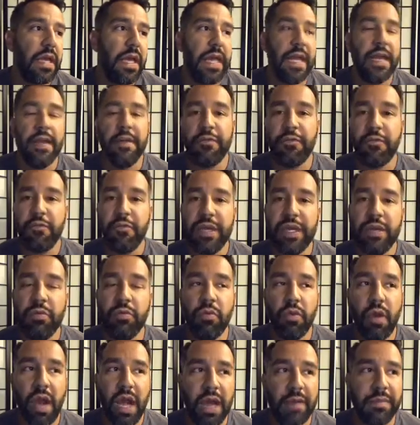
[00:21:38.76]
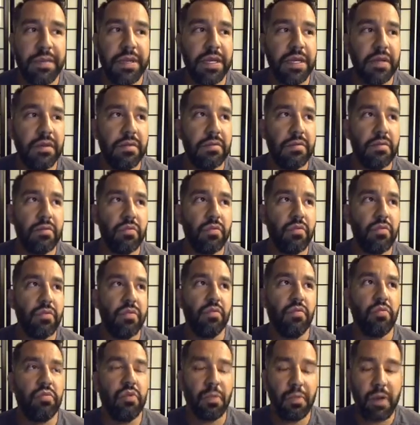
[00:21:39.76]
And if we rob it,
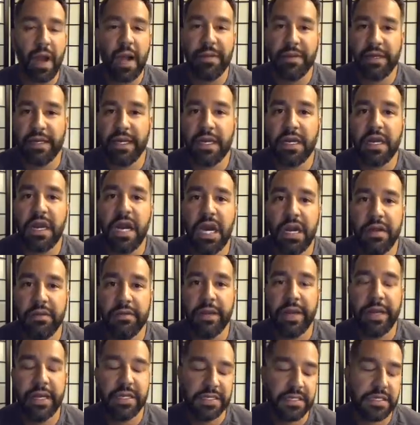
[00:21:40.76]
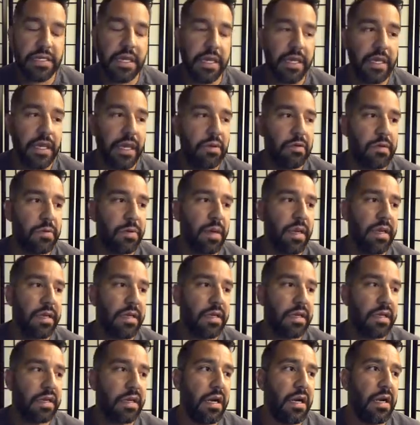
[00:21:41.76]
we'll probably get caught, right? She's like, yeah, we'll
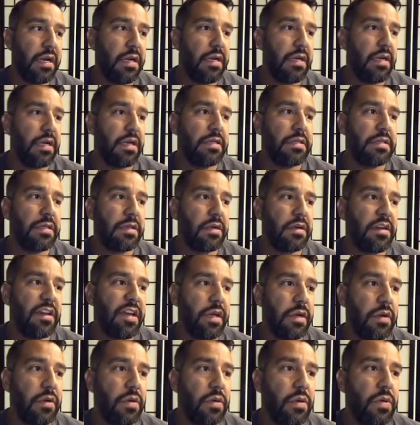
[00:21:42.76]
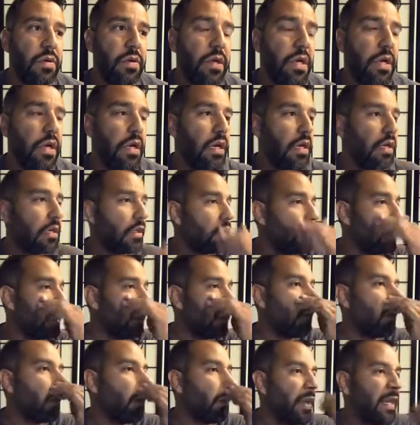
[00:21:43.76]
probably get caught. I said, okay, cool.
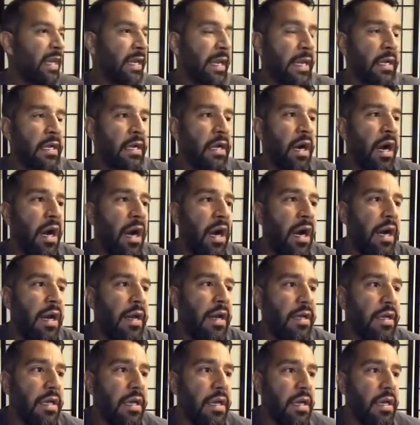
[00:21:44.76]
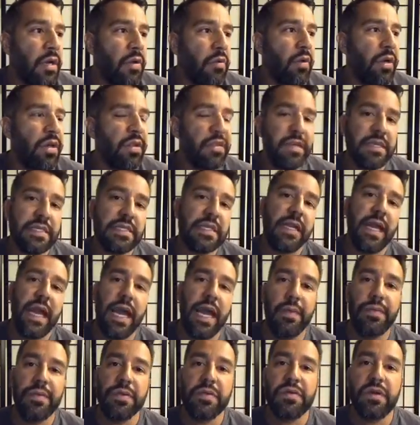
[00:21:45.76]
When we get caught, what do you think is going to
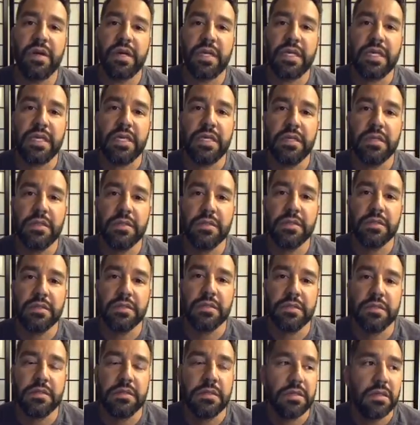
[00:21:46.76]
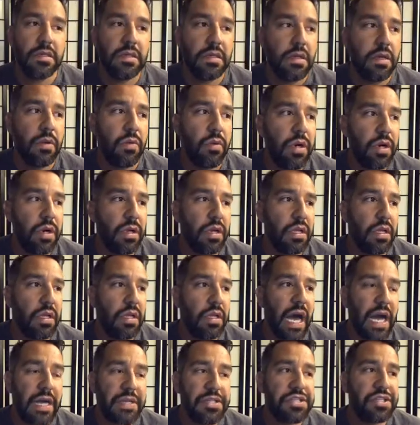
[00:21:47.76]
happen to our kids? Well,
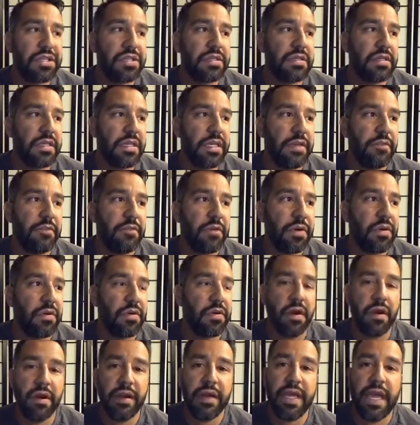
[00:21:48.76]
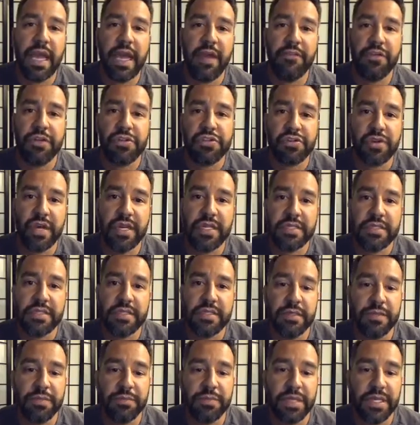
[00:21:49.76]
logically, if we don't already have a trust
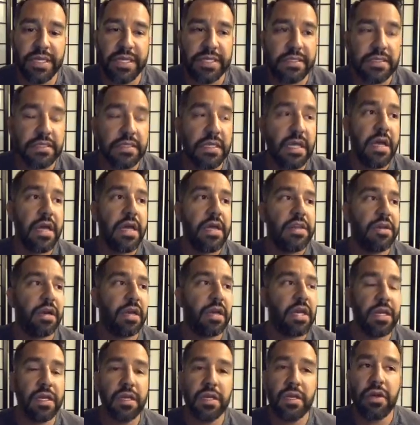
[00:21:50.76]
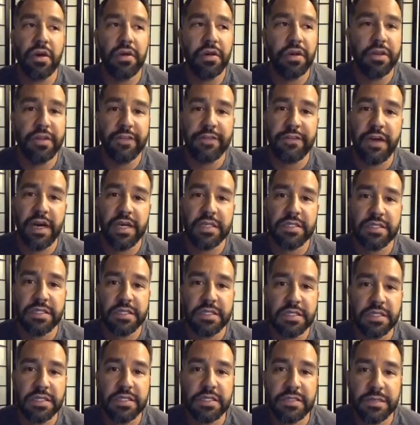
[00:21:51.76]
in place, they're going to go to the foster
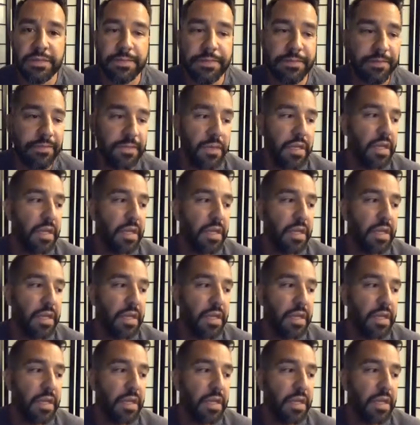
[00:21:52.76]
system.